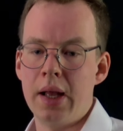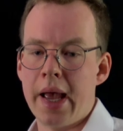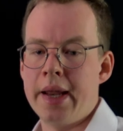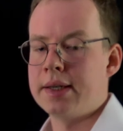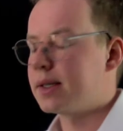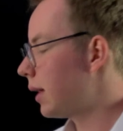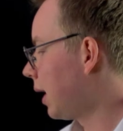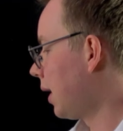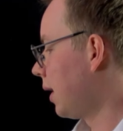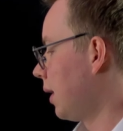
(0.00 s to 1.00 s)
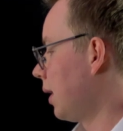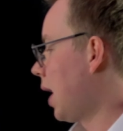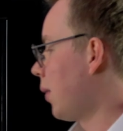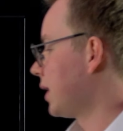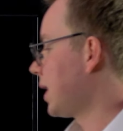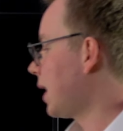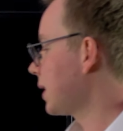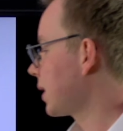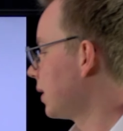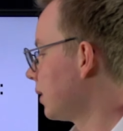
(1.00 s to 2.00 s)
And our
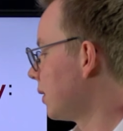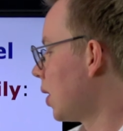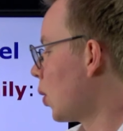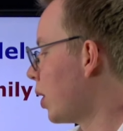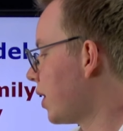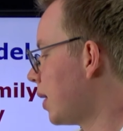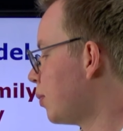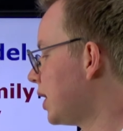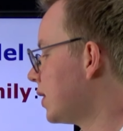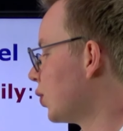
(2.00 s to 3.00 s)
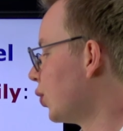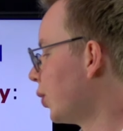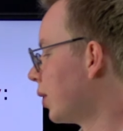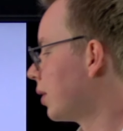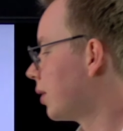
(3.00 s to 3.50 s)
task will then be to,